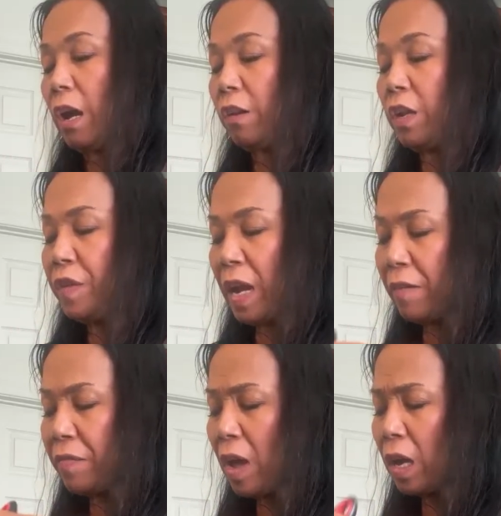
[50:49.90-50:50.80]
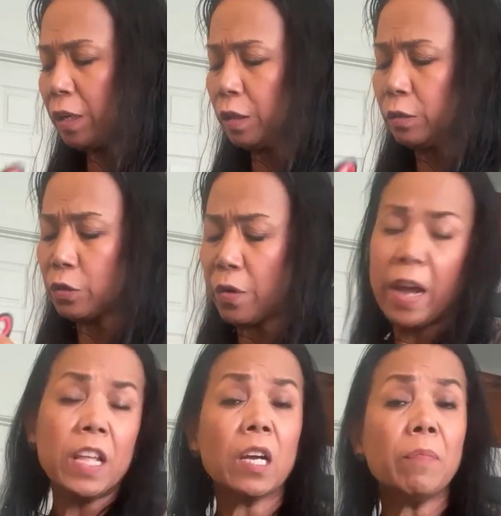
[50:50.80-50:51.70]
if you have not tried
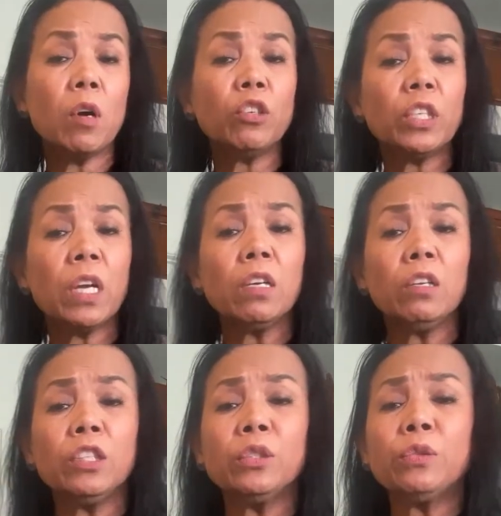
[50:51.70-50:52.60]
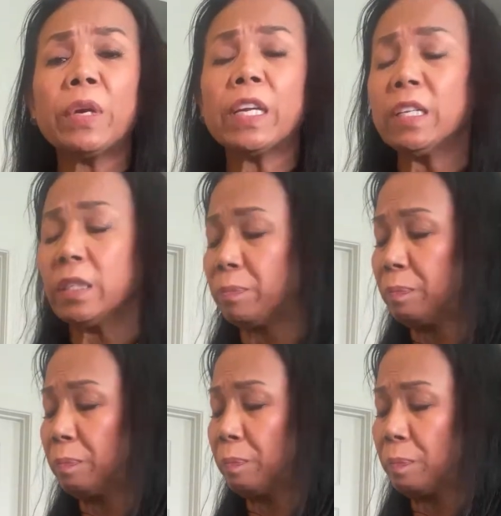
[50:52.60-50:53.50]
the kabocha, do regular
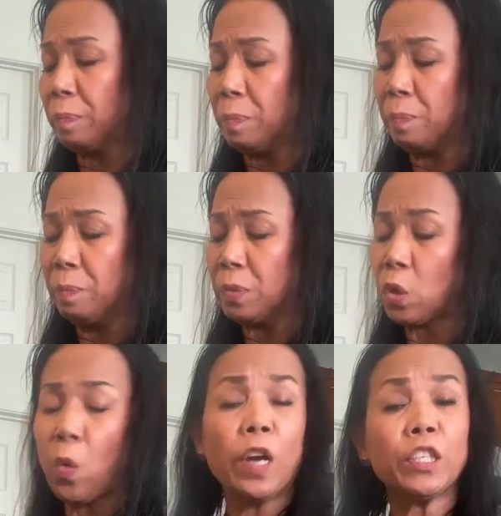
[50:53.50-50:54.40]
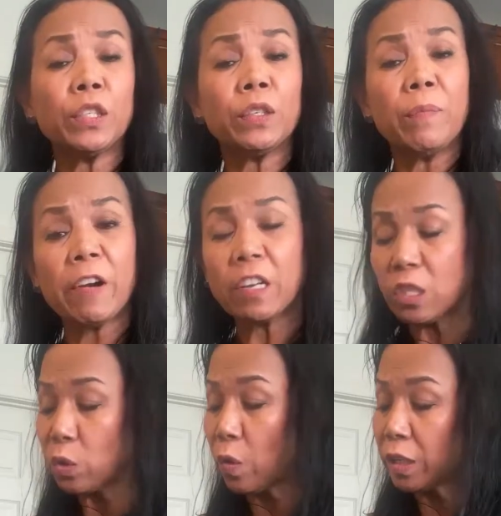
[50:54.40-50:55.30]
squash, American
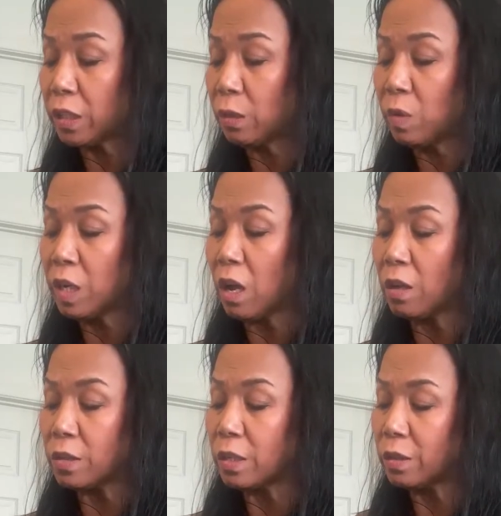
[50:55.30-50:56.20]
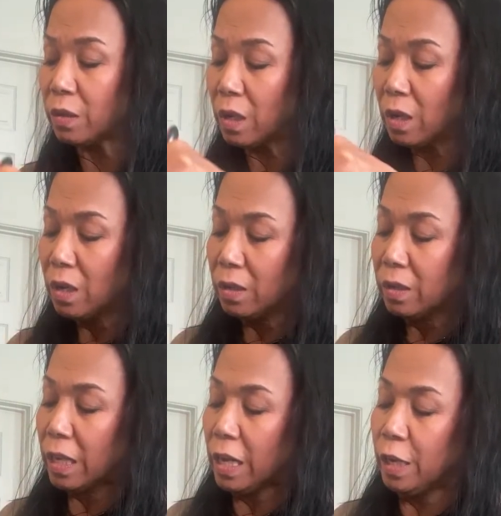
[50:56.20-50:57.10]
squash work also.
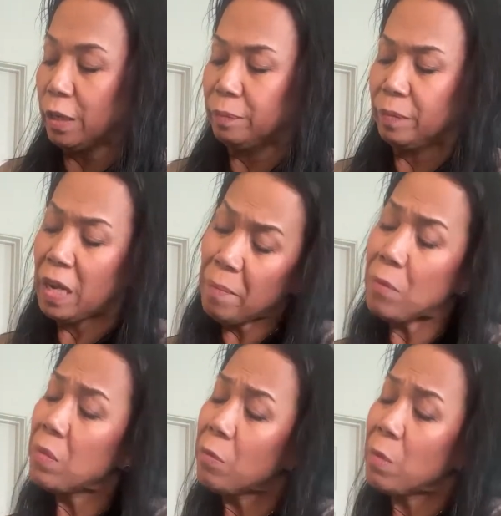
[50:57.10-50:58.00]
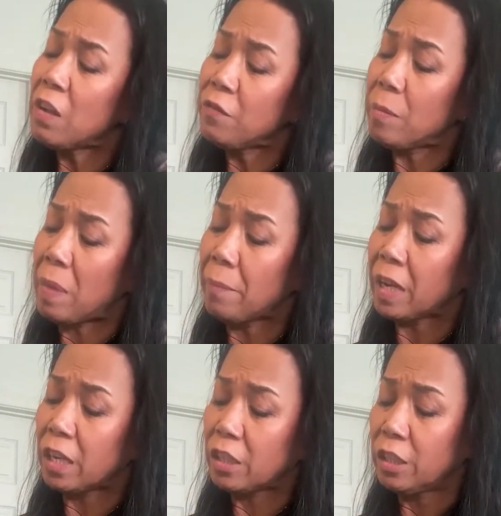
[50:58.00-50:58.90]
It might work well for
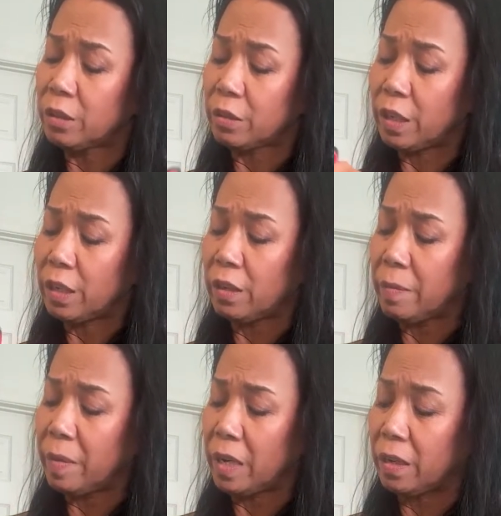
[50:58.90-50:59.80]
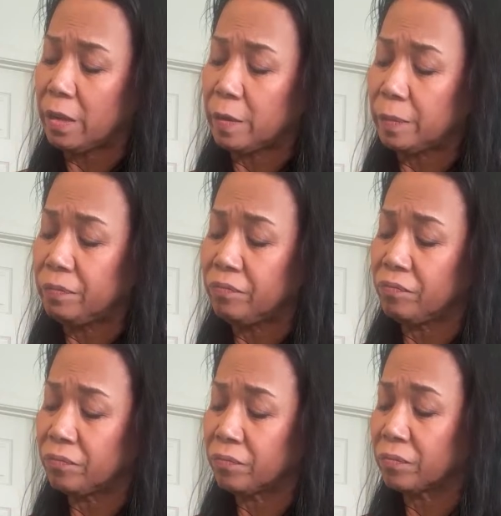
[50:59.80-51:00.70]
pumpkin too. You know, I mean,
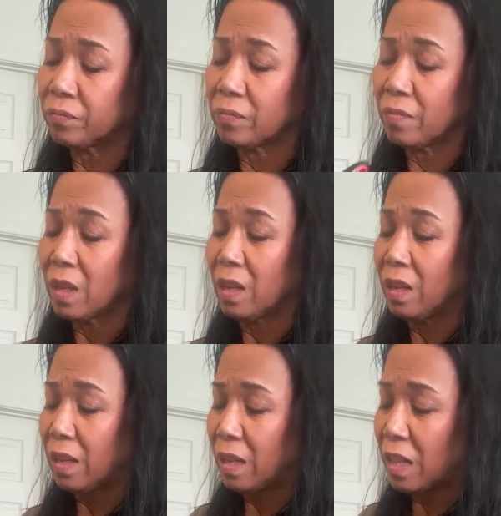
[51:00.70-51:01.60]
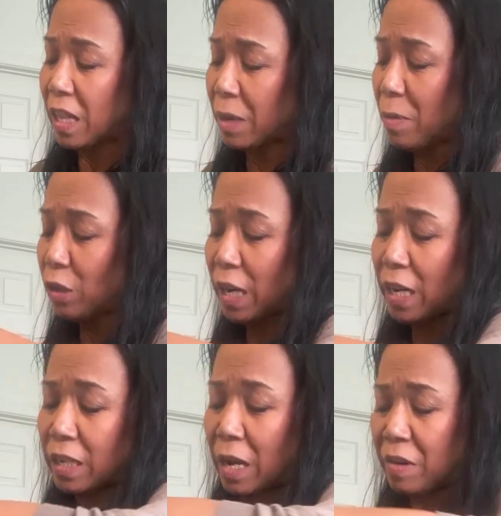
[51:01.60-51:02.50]
the kabocha is
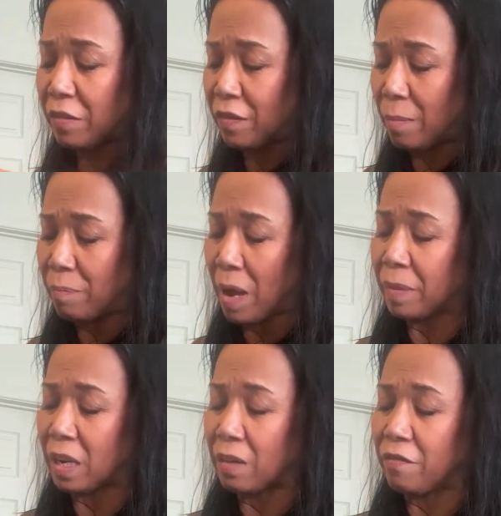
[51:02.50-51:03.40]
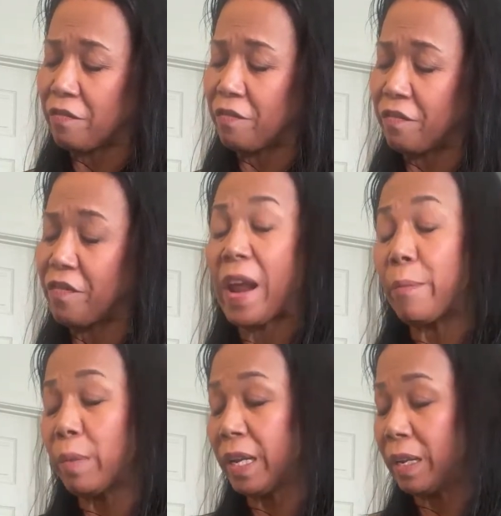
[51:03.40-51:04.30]
coming from pumpkin
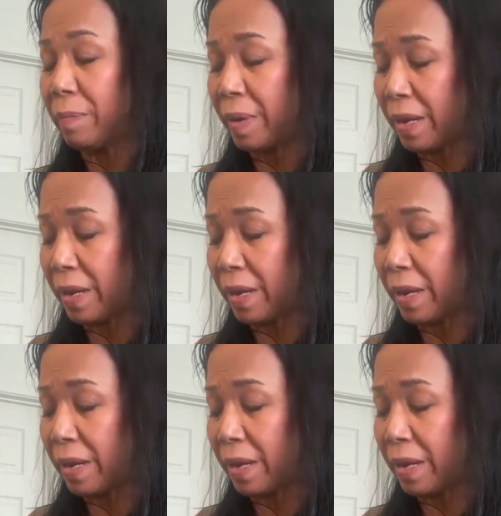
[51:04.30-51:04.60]
family, but